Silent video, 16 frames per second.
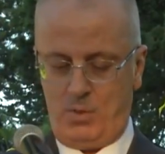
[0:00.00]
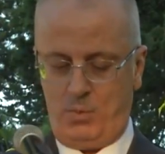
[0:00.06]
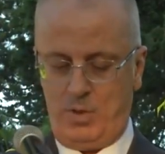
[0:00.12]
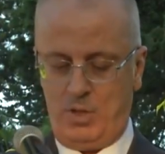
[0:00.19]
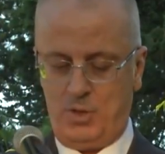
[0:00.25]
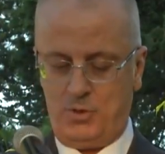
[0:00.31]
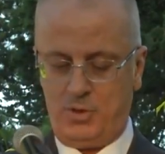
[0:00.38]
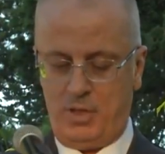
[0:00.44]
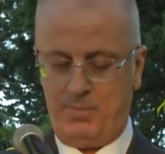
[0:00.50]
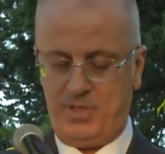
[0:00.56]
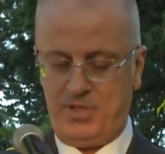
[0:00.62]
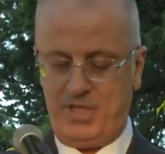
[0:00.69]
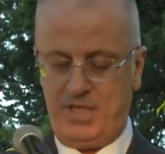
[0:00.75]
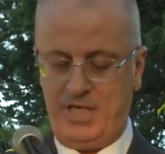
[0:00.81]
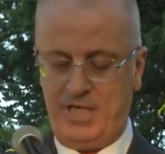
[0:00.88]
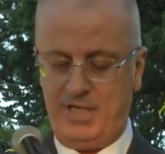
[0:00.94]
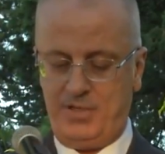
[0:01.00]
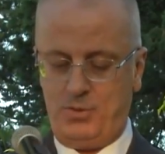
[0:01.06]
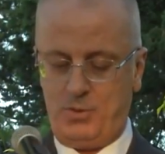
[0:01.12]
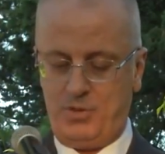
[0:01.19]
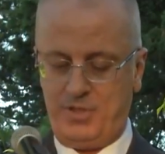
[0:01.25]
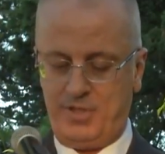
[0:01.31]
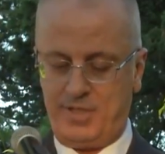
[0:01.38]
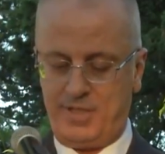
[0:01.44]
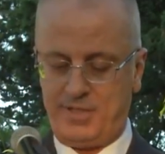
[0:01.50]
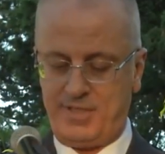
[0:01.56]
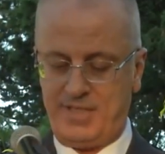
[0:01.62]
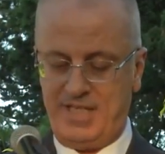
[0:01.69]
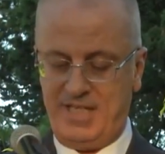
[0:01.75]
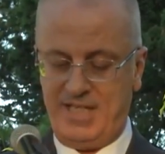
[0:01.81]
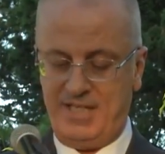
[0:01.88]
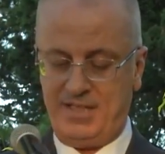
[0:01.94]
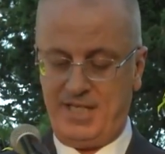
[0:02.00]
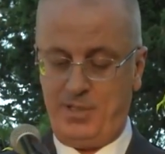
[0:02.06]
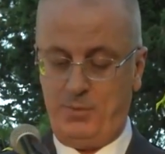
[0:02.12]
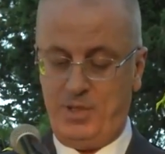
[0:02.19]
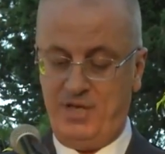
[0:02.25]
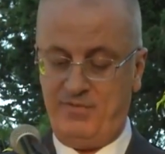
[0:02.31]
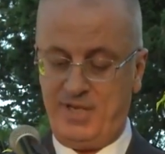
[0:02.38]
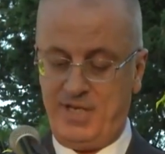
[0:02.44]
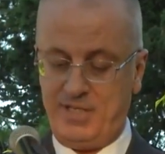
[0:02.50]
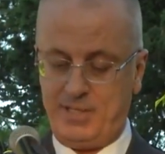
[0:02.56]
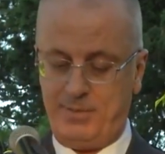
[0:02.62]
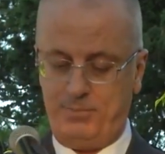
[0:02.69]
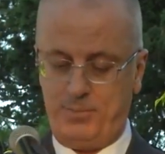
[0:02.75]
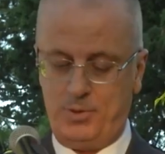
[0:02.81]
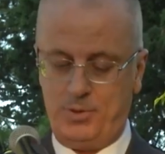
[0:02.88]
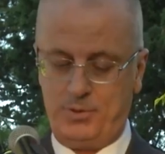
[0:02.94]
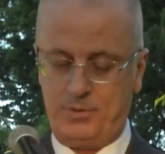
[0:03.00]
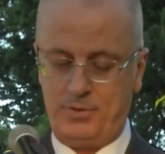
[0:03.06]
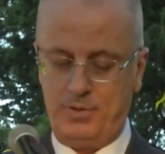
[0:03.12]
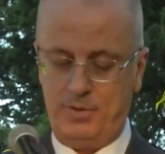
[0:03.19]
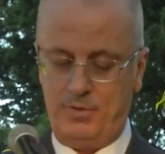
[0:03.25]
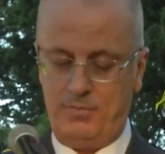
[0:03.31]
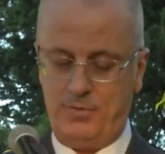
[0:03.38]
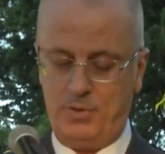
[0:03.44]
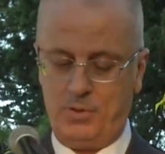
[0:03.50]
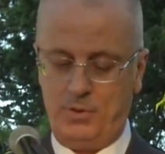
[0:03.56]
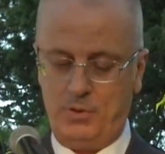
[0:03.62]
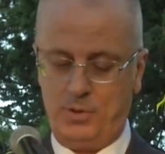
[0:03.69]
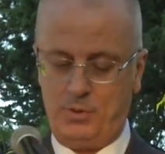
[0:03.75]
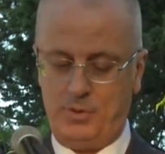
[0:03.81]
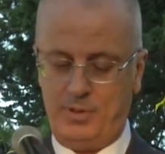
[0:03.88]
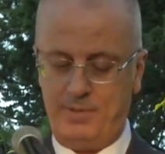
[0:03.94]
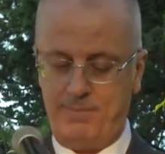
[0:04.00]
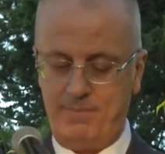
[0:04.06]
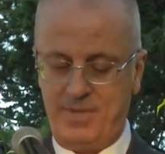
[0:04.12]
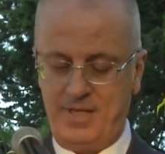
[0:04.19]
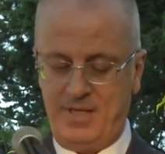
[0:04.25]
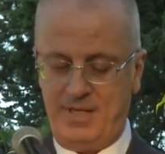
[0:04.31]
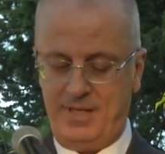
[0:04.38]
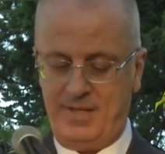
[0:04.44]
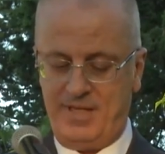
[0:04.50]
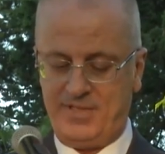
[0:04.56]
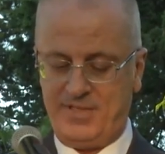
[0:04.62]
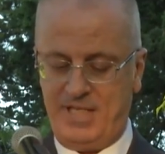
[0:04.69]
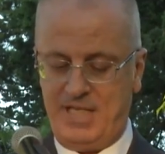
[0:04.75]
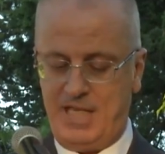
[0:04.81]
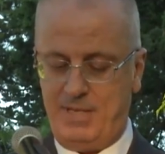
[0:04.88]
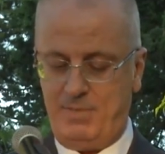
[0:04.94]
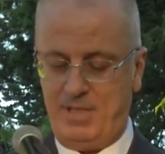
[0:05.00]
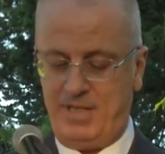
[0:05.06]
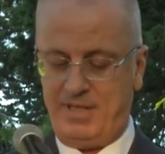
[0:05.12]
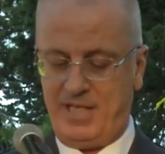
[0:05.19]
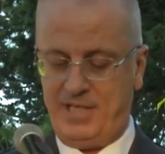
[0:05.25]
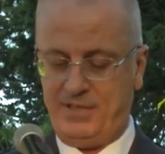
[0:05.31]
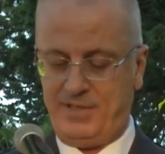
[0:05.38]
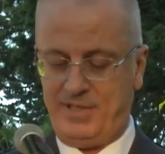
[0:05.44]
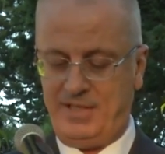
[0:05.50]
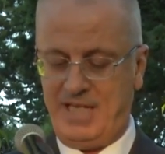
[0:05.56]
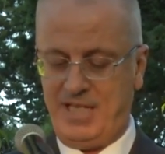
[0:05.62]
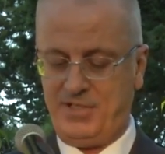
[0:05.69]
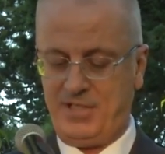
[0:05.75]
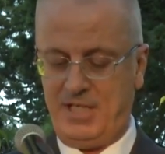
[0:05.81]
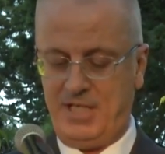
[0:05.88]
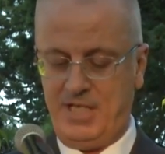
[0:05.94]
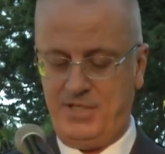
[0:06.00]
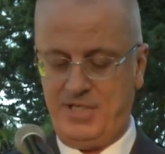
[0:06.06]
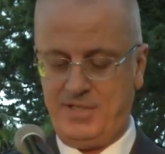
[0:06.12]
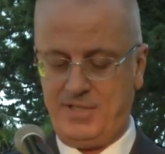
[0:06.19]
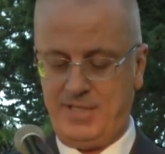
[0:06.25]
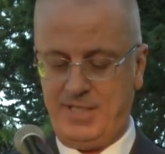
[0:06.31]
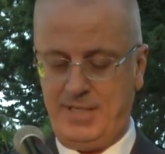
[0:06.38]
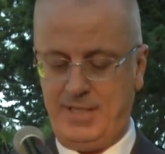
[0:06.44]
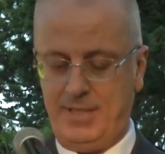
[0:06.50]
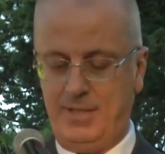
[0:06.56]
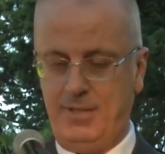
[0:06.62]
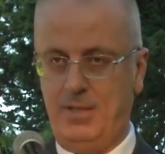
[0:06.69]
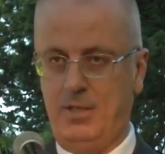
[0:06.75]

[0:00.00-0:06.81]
We also appreciate your generous and unwavering support for UNRWA, thus enabling the international agency